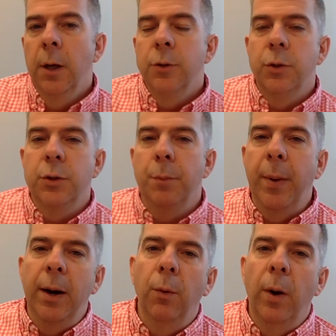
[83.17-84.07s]
So there's a
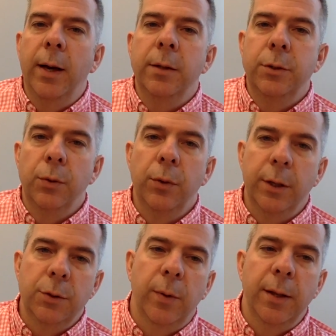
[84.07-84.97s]
better way to do
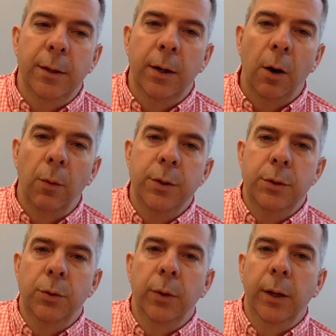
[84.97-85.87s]
this rather than always
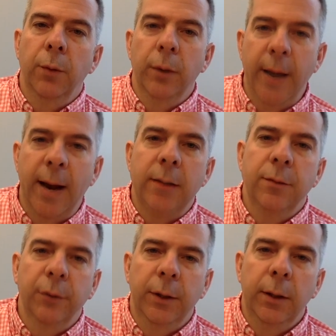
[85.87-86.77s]
doing it
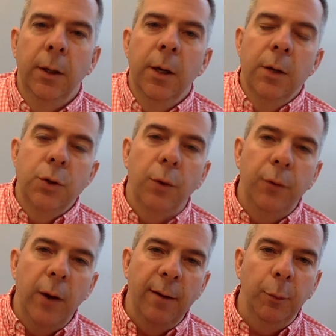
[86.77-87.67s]
reactively. So
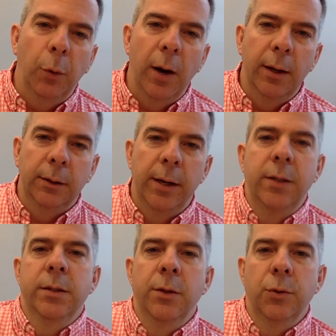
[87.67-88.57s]
if you have a product like
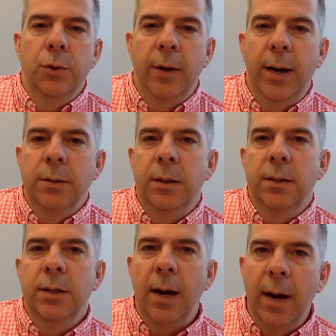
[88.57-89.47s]
SensorTracks that
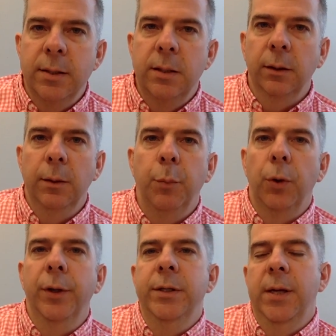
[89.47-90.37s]
is constantly
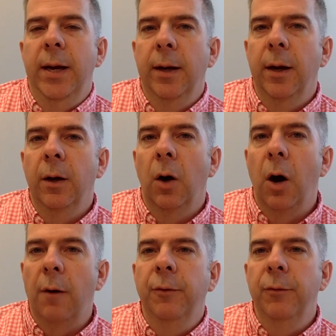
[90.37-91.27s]
pulling data
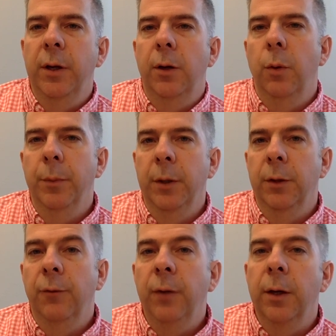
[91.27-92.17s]
off of the equipment
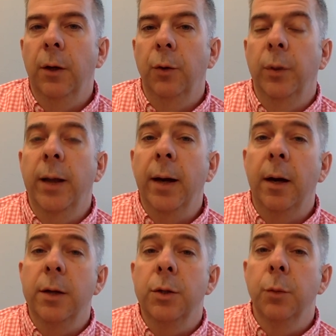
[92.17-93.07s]
in the field, when that
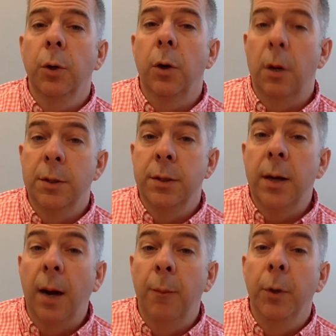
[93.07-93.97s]
customer calls
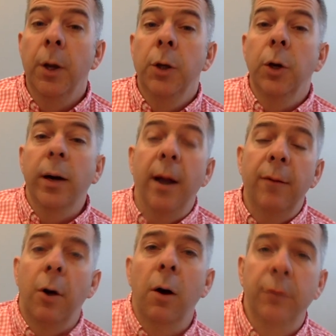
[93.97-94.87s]
up, you're going to
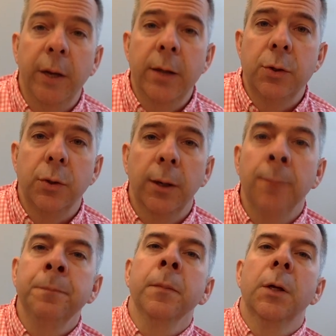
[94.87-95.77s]
have all of the history.
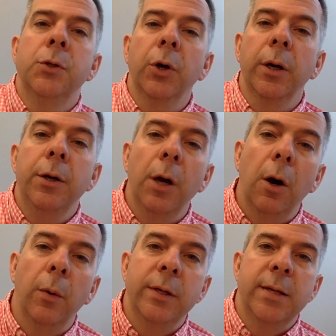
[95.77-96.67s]
So you're going to
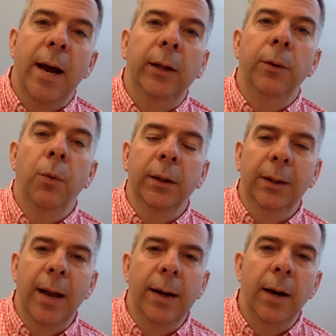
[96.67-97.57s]
know exactly
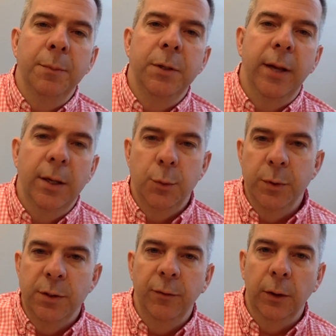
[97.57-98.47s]
what led up to that
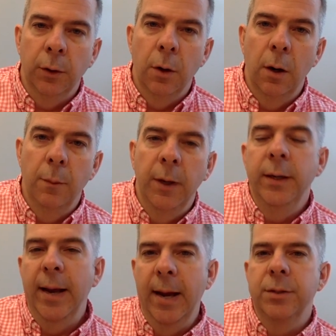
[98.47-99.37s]
specific alarm.
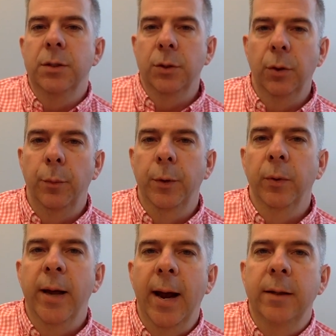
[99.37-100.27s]
And yes, it's a little bit
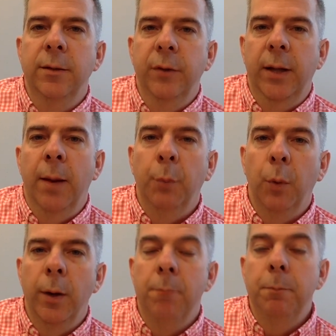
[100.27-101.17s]
reactive at that
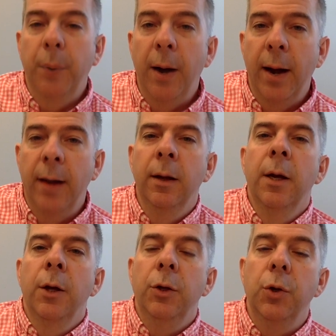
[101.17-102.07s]
point, but
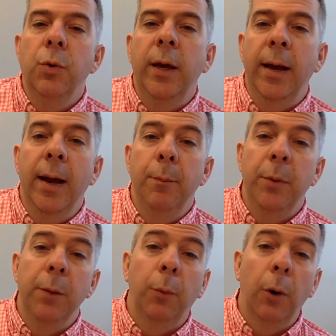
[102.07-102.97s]
you can
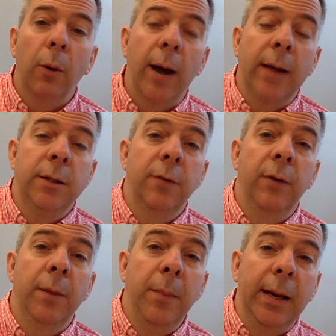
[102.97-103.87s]
be
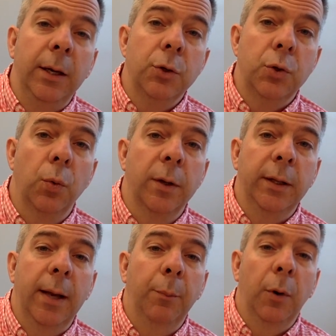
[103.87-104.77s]
proactive in making sure
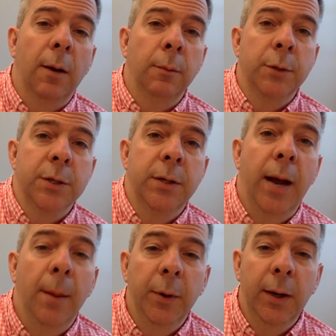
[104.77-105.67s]
that that problem doesn't
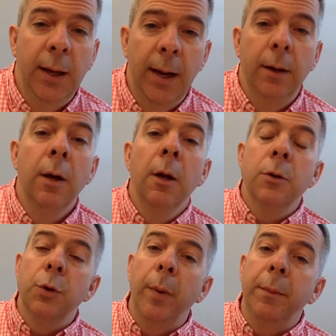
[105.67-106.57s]
happen again.
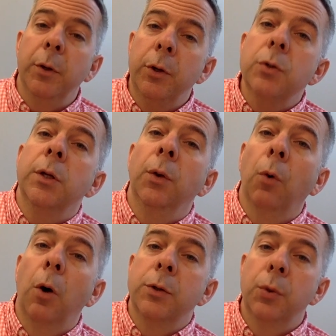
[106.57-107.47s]
So maybe they're using the
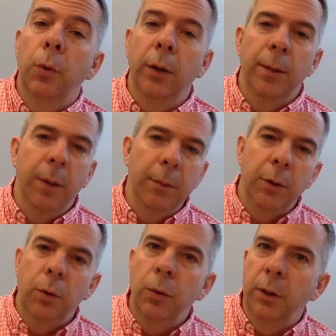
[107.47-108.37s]
wrong tooling. Maybe
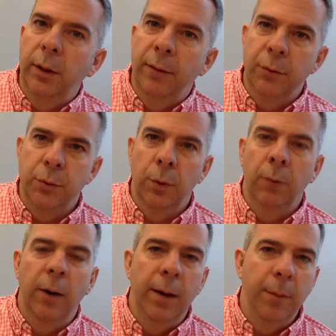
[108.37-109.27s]
the coolant levels weren't right.